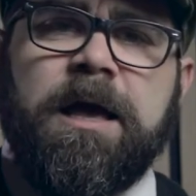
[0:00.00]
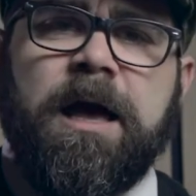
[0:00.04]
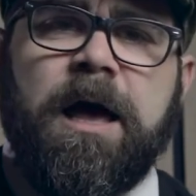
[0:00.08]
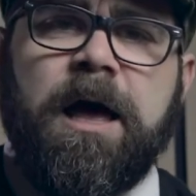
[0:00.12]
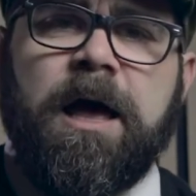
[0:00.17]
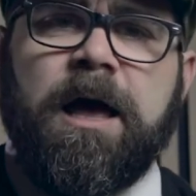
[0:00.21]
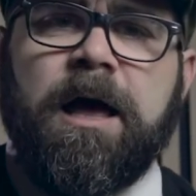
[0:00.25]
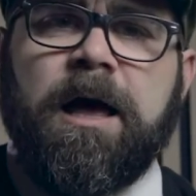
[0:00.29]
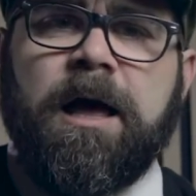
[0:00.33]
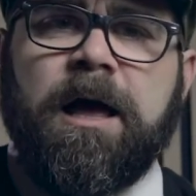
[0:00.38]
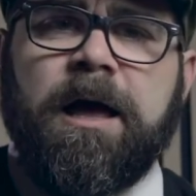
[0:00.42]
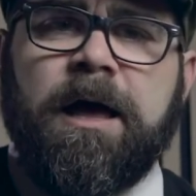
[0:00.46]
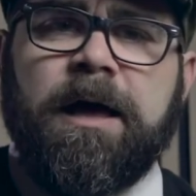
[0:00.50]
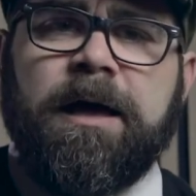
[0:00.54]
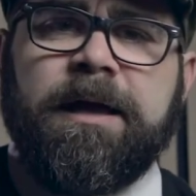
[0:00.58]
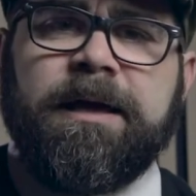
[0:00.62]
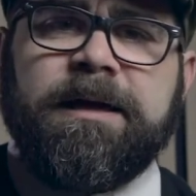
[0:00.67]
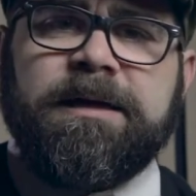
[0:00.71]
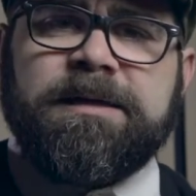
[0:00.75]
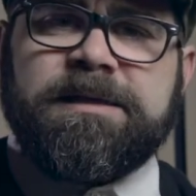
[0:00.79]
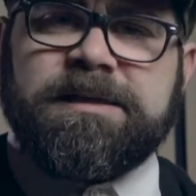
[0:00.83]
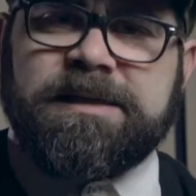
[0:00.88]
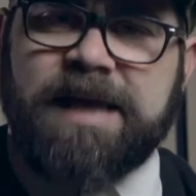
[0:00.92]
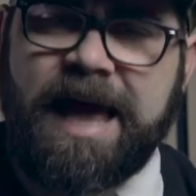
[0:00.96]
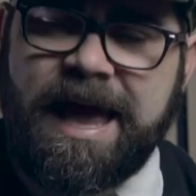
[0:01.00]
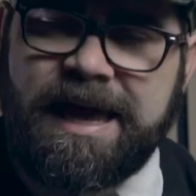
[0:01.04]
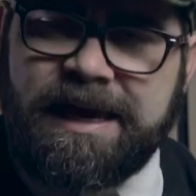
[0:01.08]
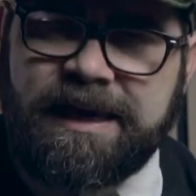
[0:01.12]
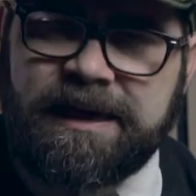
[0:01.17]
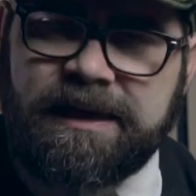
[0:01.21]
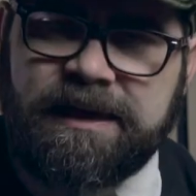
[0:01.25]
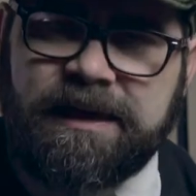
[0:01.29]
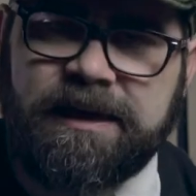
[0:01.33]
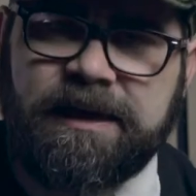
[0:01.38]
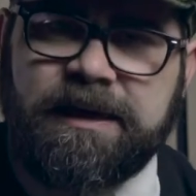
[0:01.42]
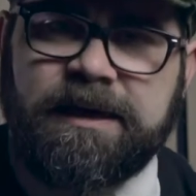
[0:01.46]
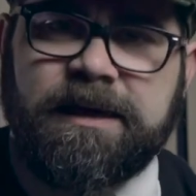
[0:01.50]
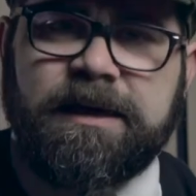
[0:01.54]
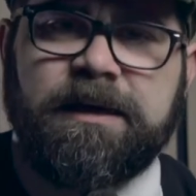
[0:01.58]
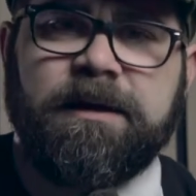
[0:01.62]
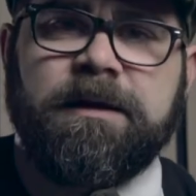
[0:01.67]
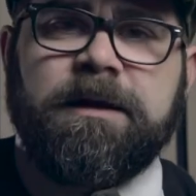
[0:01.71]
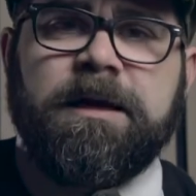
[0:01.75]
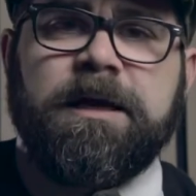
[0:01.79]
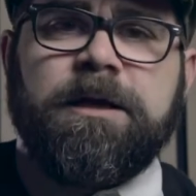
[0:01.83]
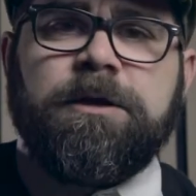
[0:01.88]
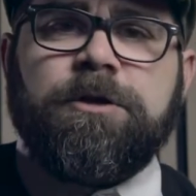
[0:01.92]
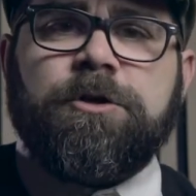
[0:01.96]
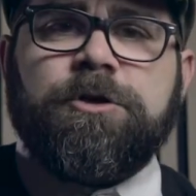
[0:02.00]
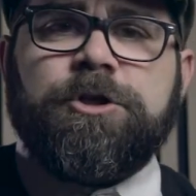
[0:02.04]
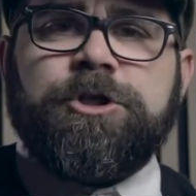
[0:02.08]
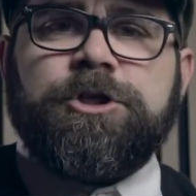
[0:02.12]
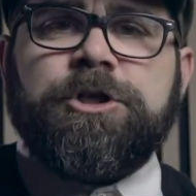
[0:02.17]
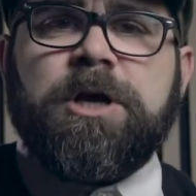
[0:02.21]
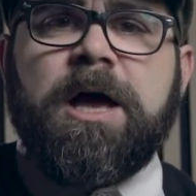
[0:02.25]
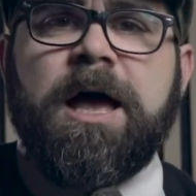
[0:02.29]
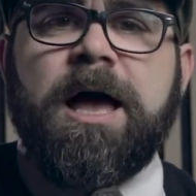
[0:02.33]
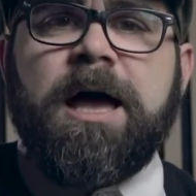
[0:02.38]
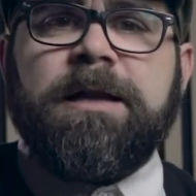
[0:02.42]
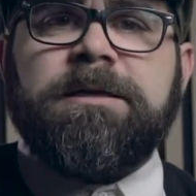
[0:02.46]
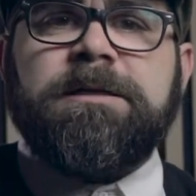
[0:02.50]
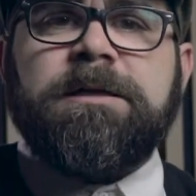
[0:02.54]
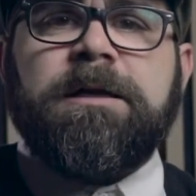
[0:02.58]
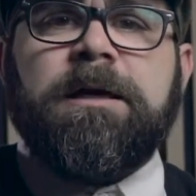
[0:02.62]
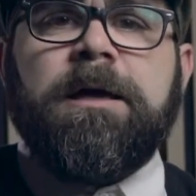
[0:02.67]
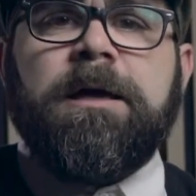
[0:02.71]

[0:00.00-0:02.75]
anxiety in your shot.